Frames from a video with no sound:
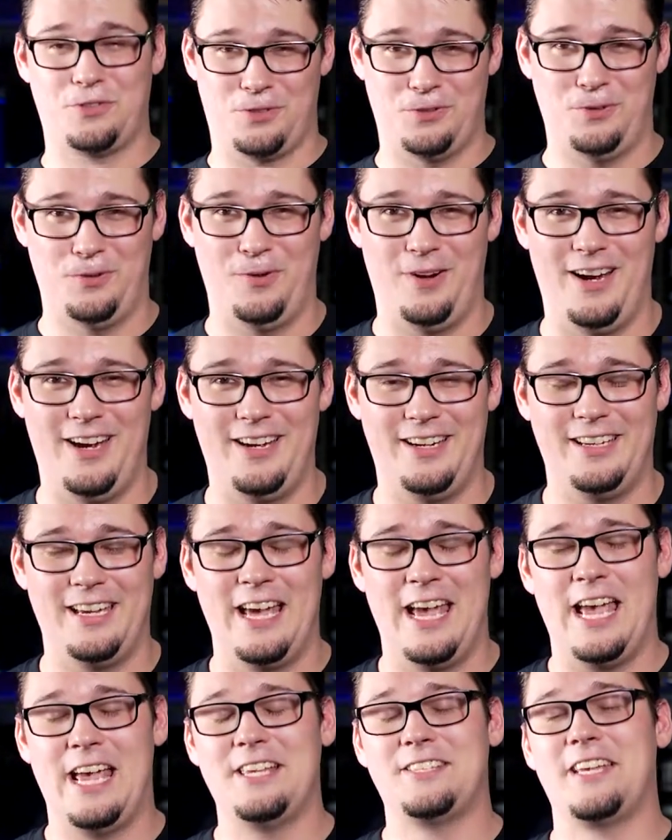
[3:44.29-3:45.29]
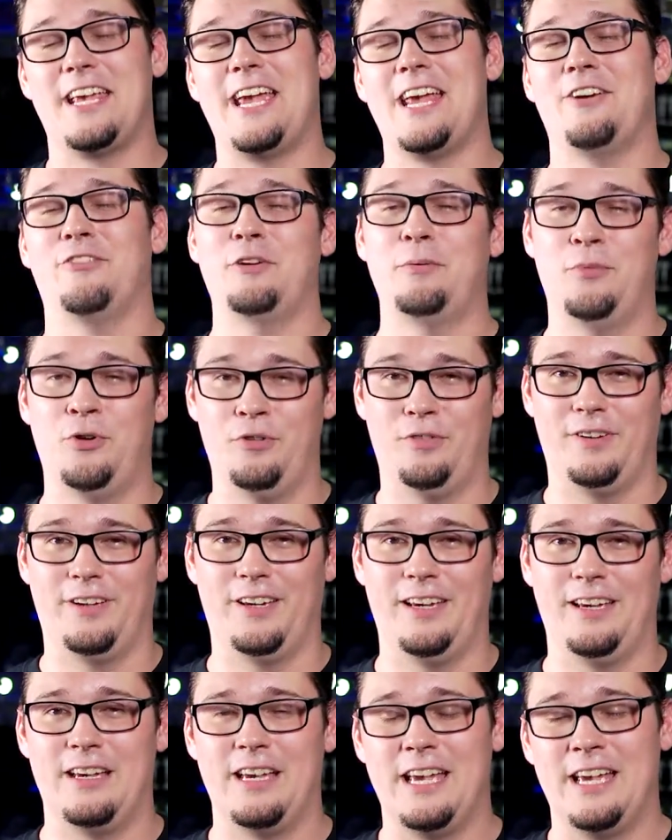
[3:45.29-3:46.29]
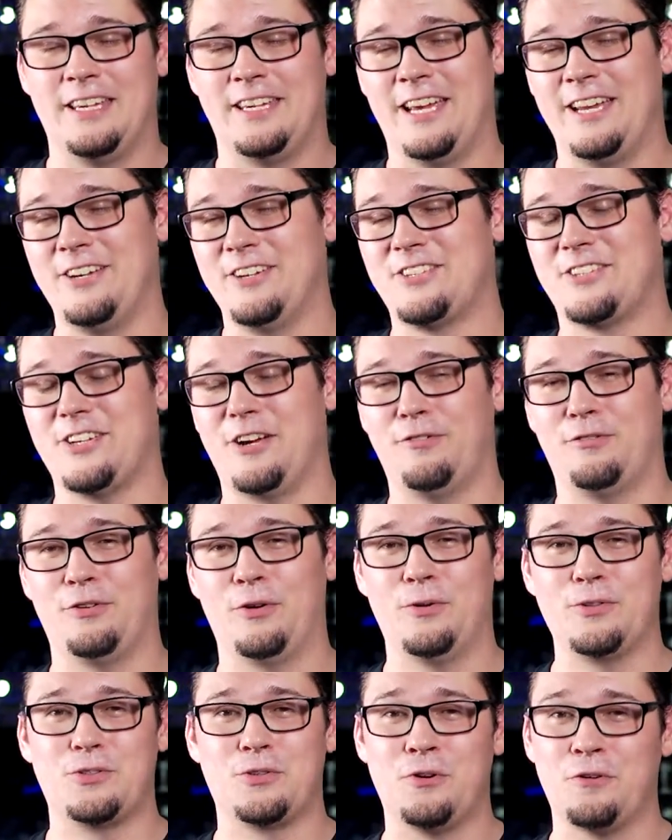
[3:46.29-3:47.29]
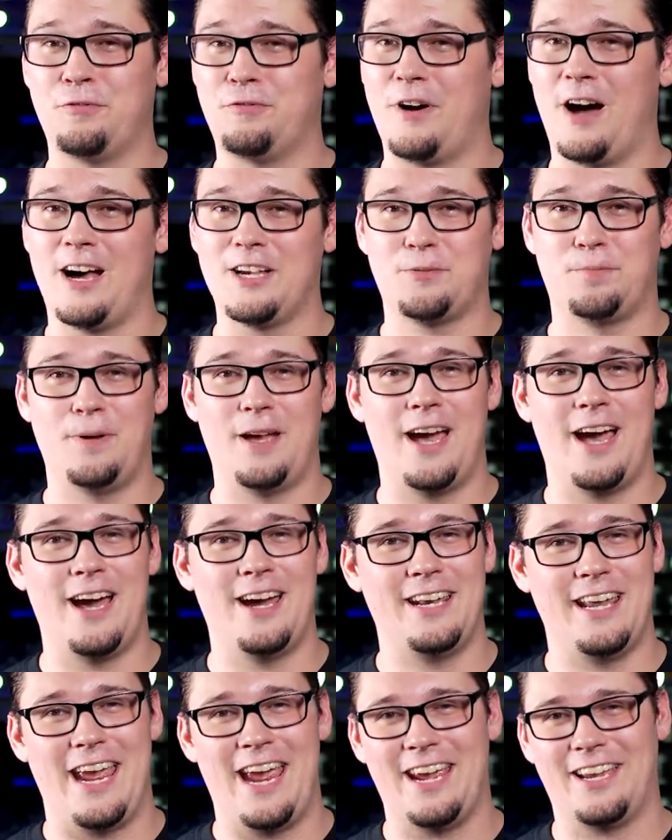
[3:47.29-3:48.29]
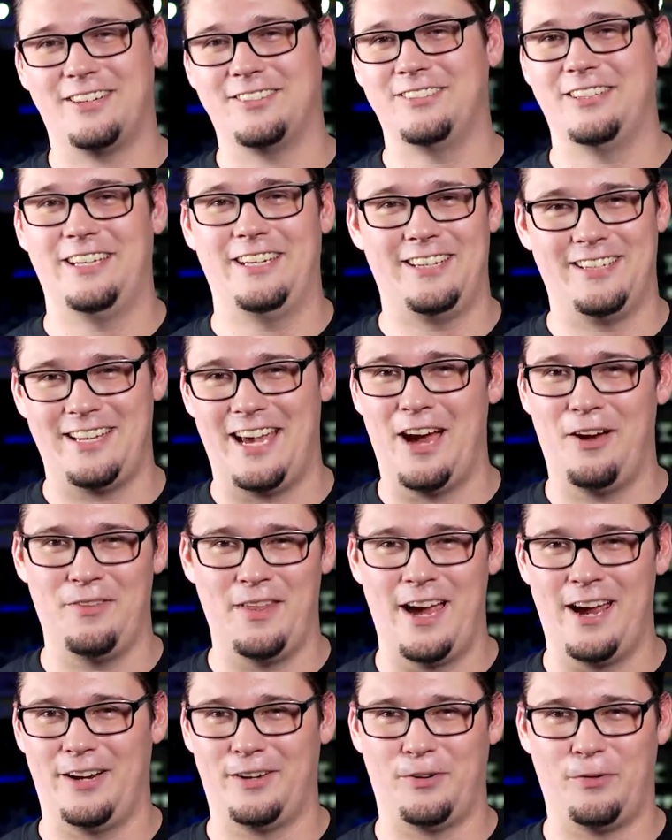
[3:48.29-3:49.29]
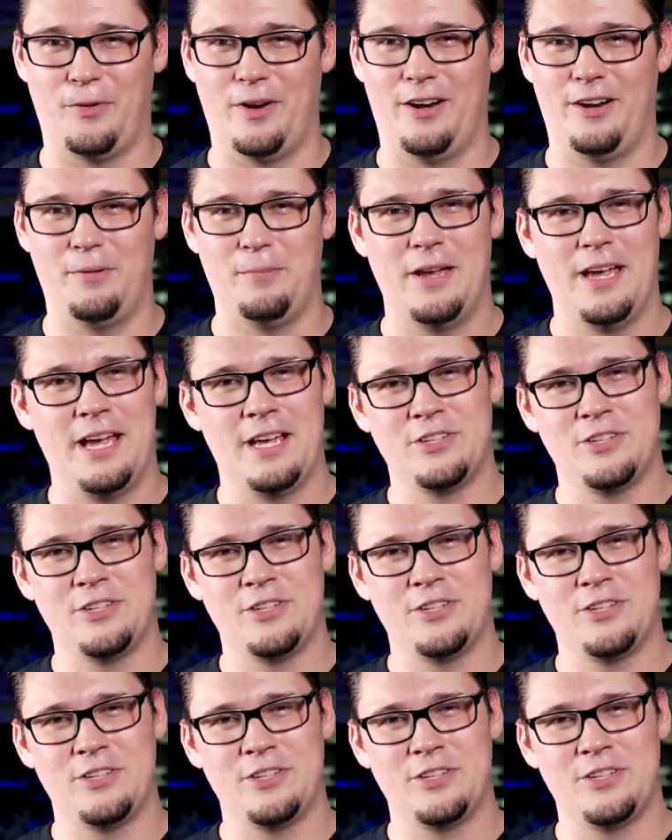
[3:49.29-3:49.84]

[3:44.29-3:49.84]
school way, is hand removing it. Getting yourself an old school Phos pad and cleaning down that aquarium.